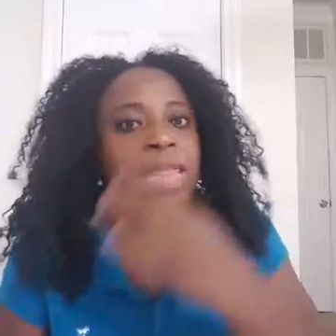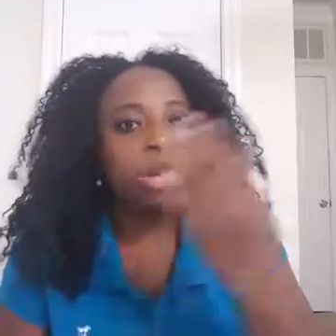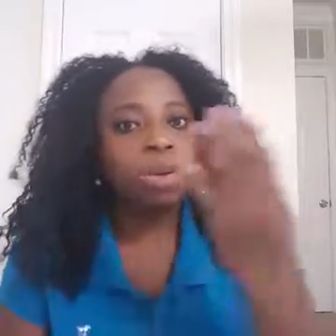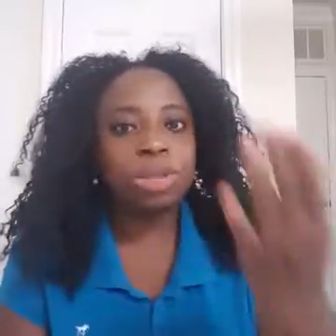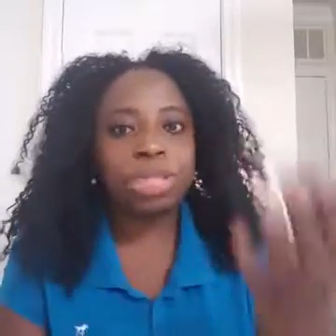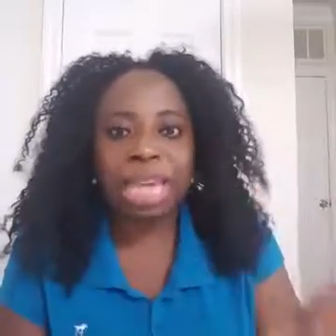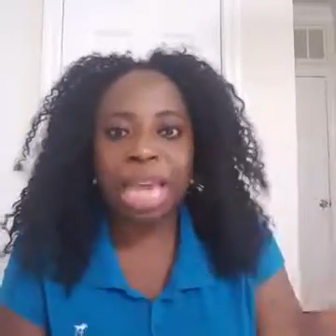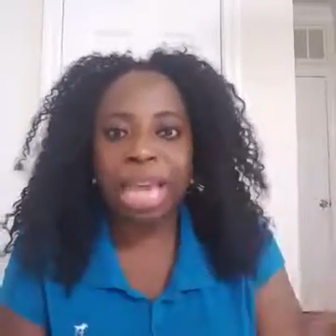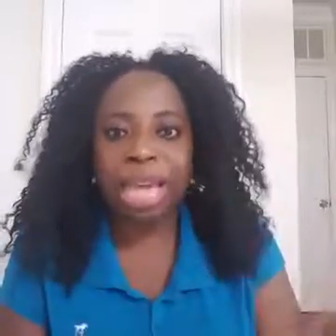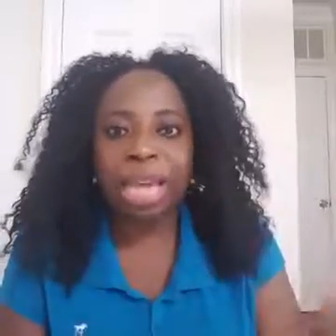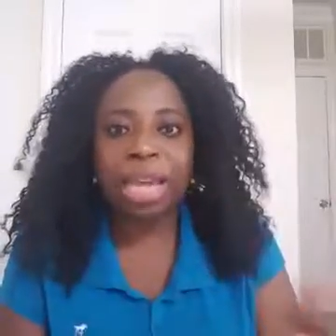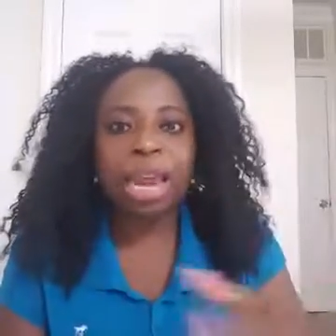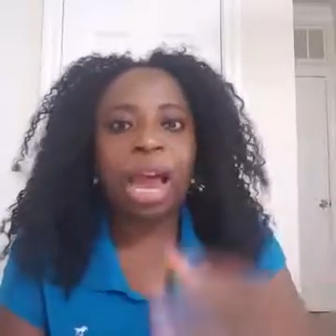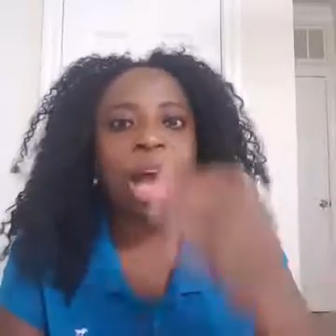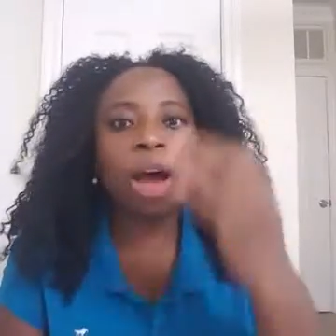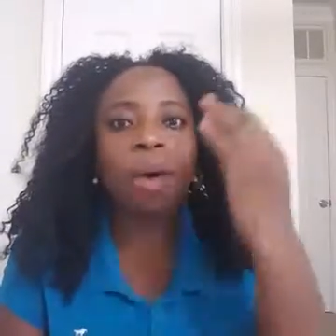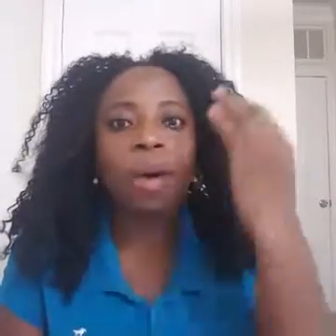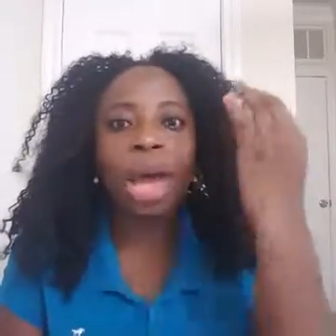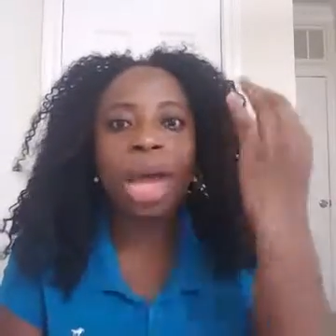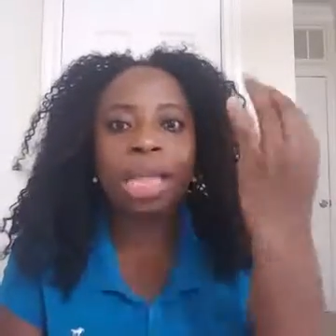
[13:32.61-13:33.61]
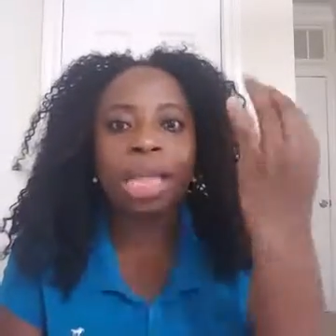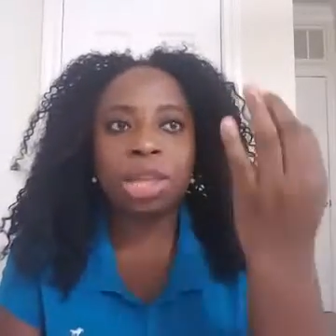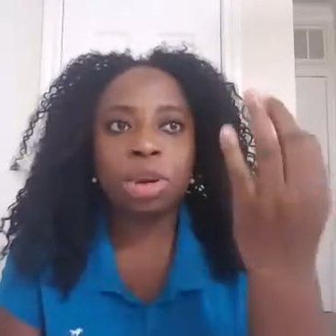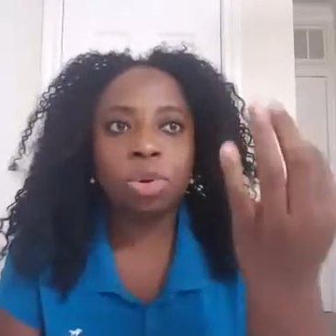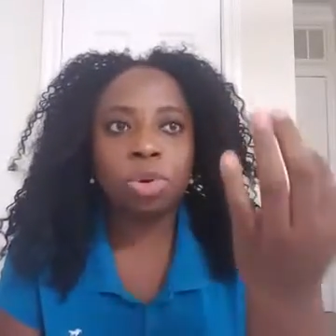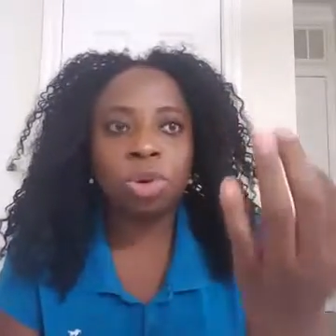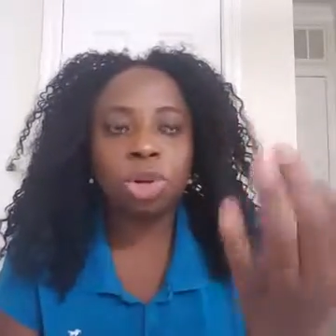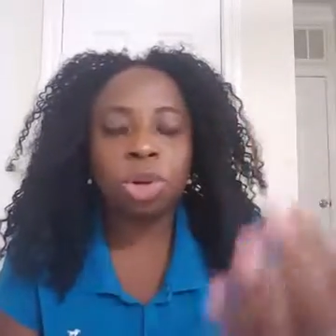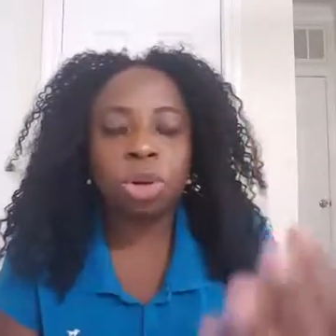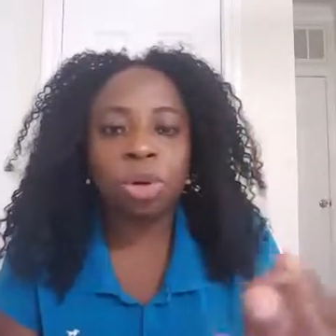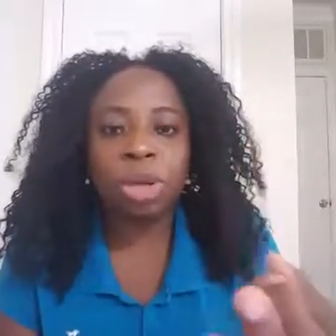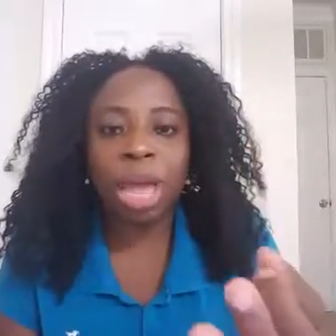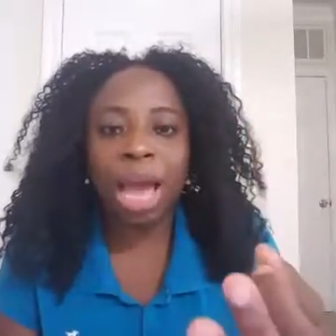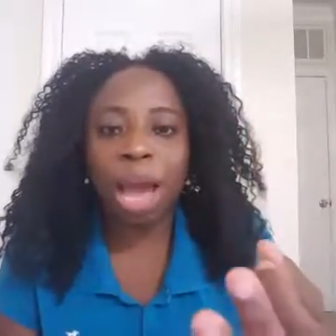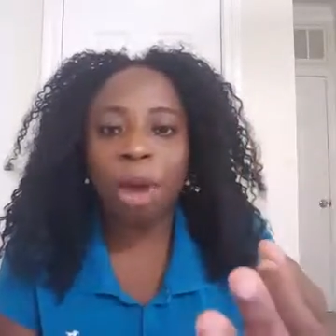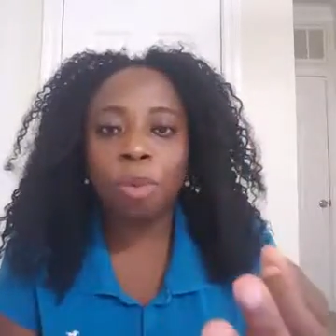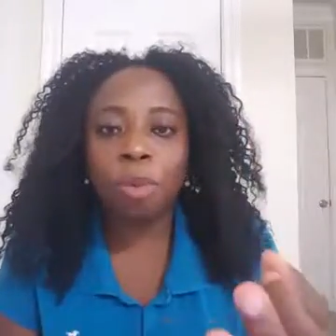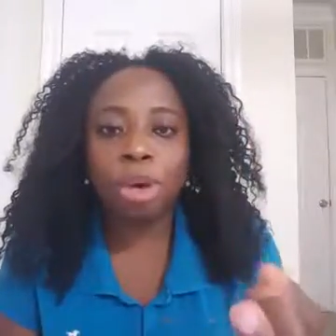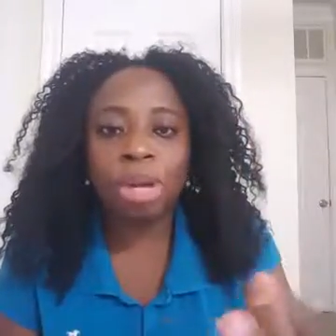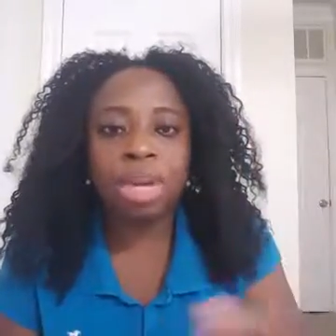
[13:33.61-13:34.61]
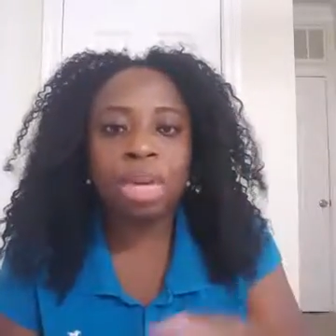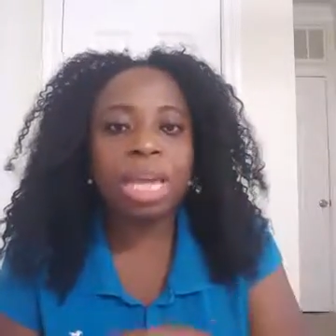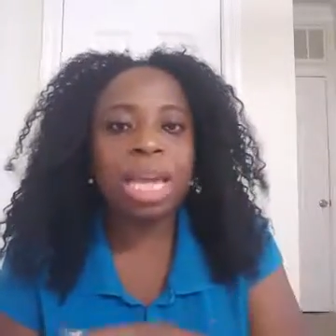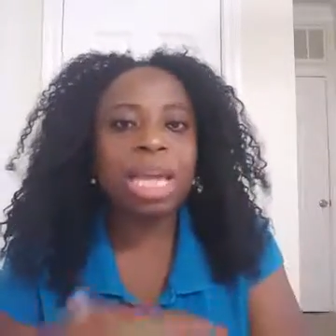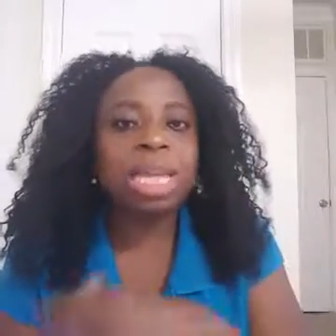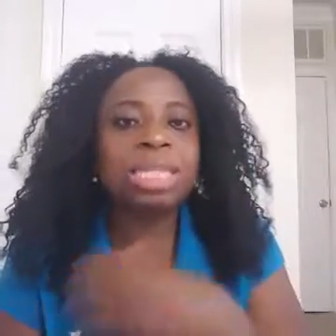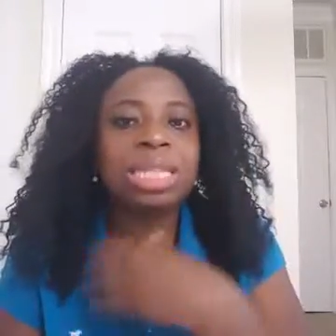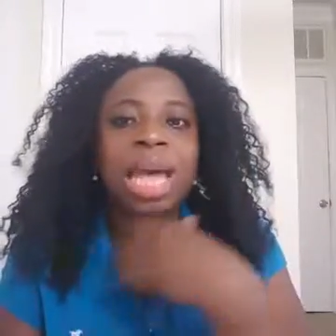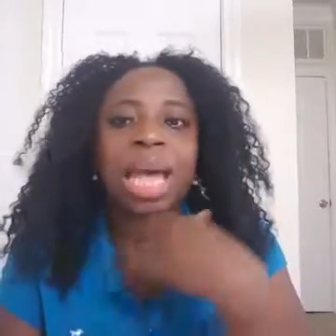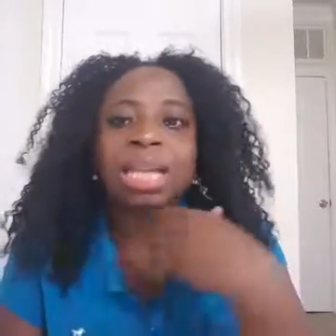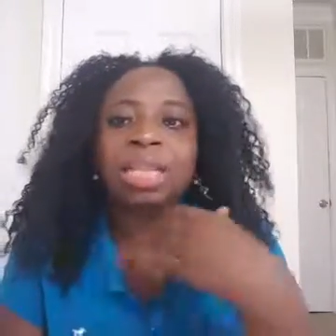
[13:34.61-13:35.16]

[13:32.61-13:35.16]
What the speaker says: they'll take it out and they will look at what it is.